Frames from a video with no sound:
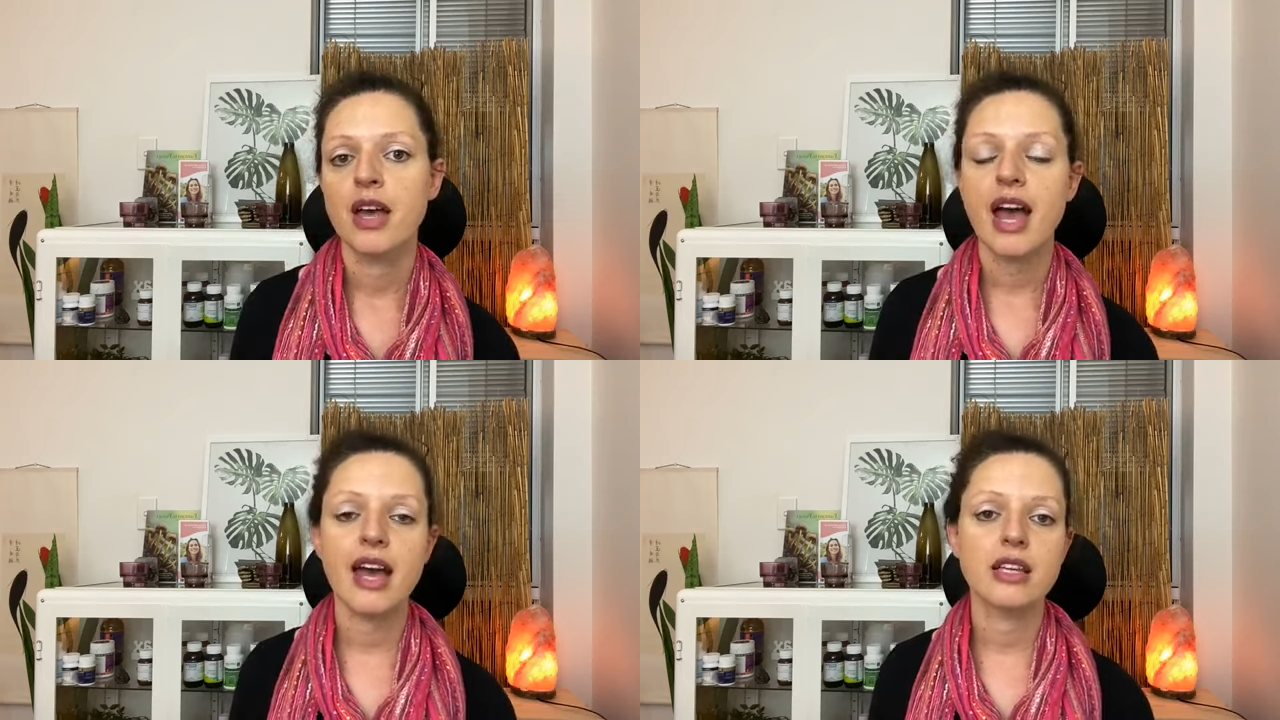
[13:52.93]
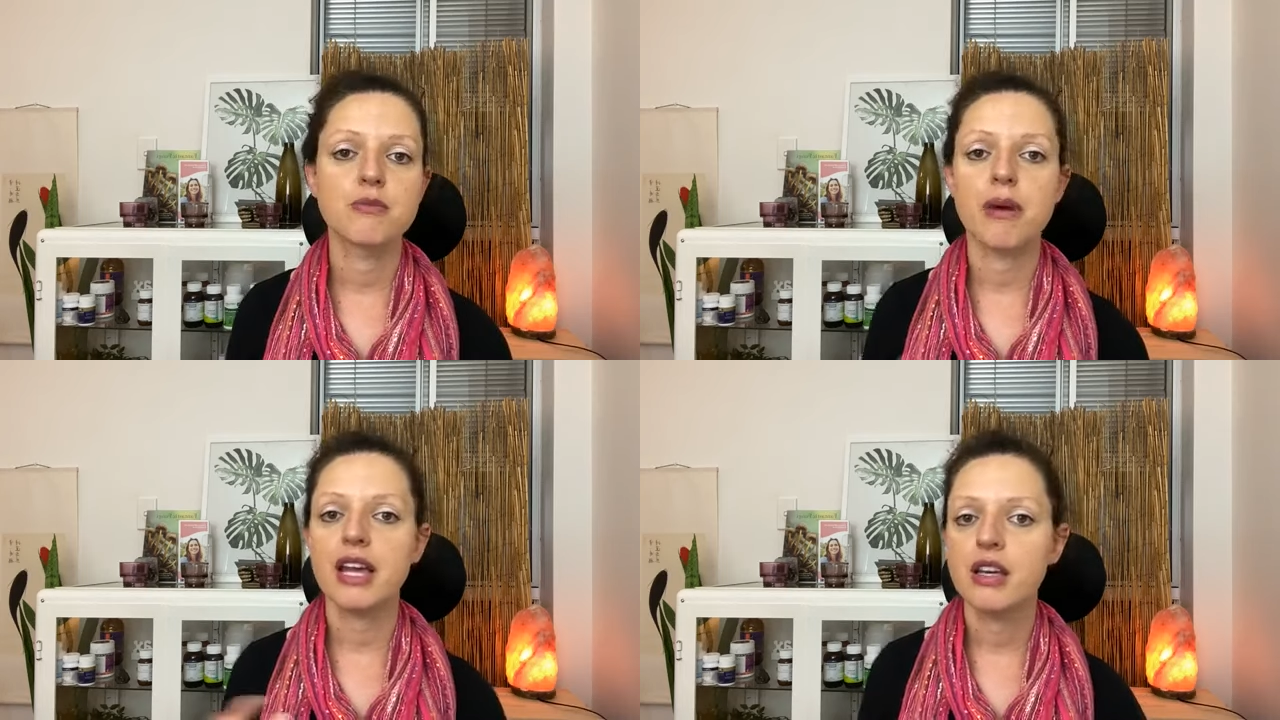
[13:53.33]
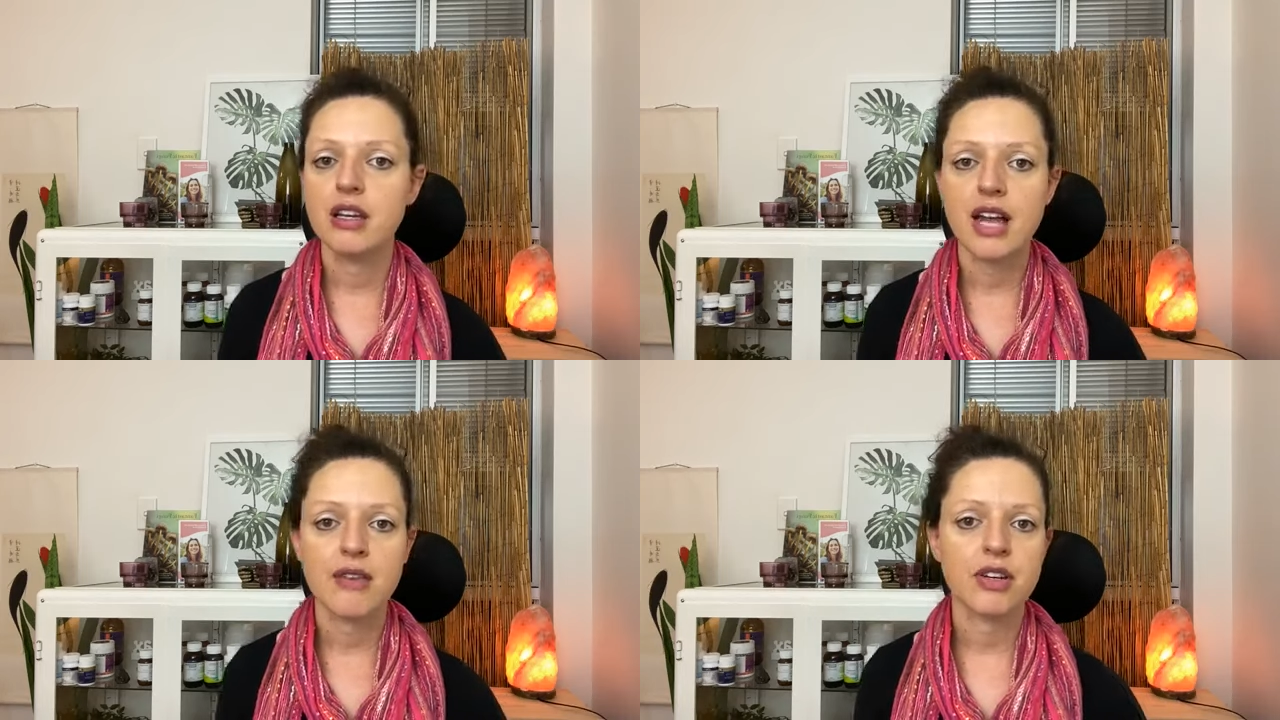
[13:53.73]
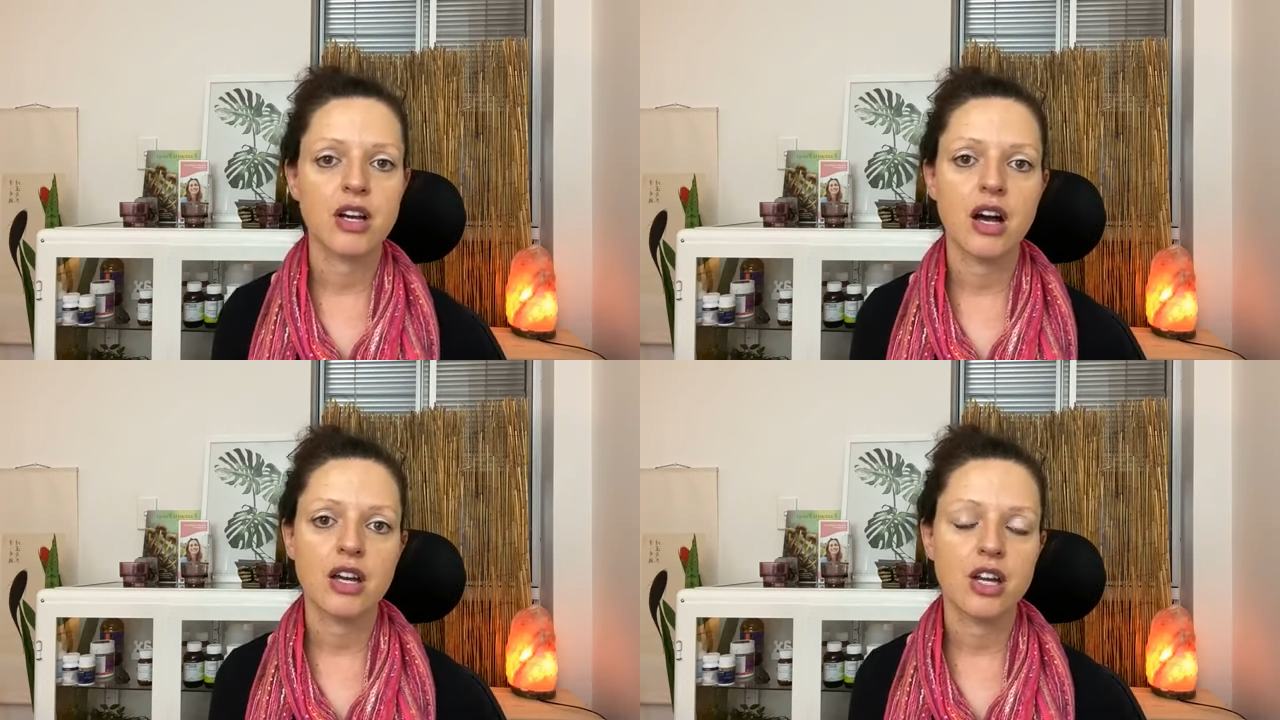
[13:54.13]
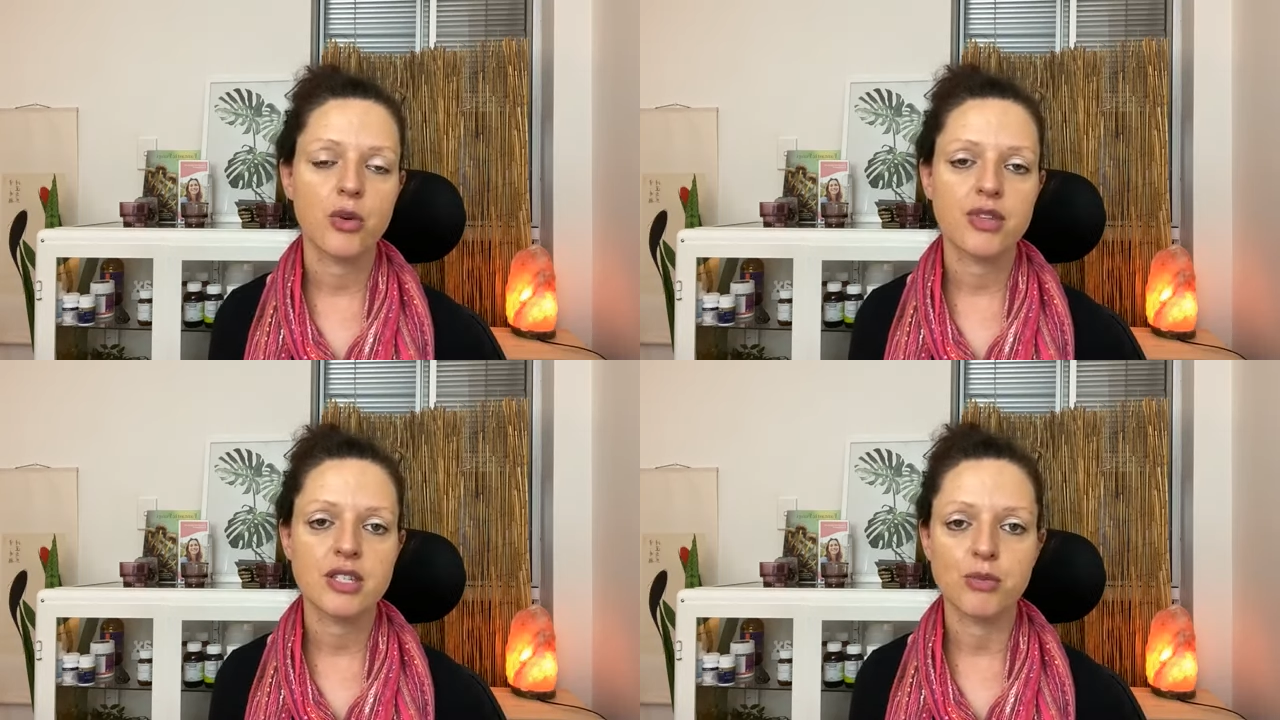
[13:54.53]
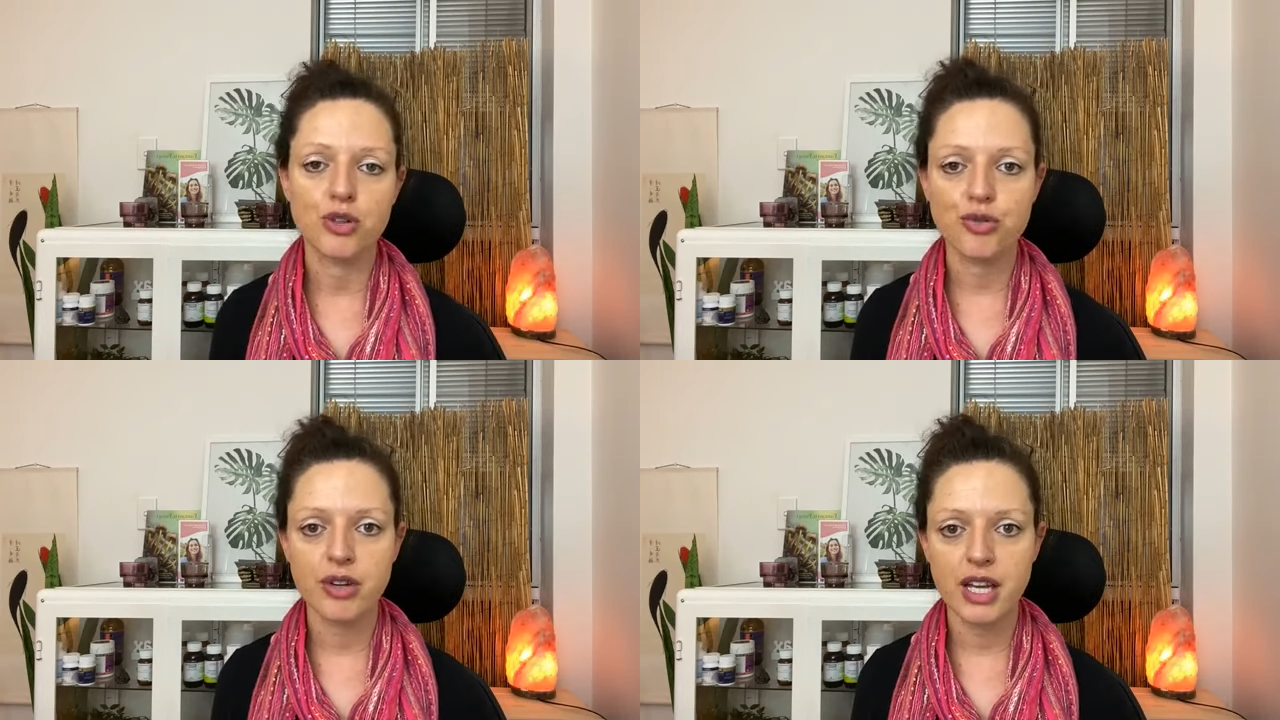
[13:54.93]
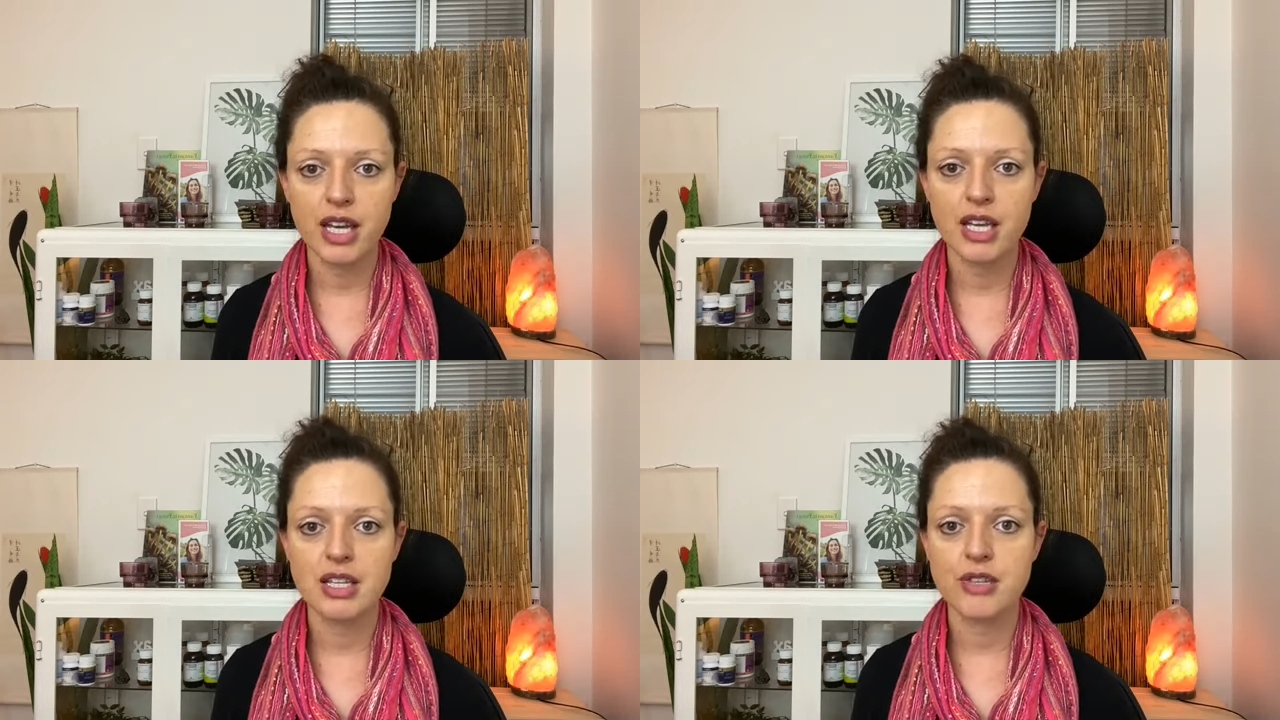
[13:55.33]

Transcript: eggs, bacon, avocado with some greens.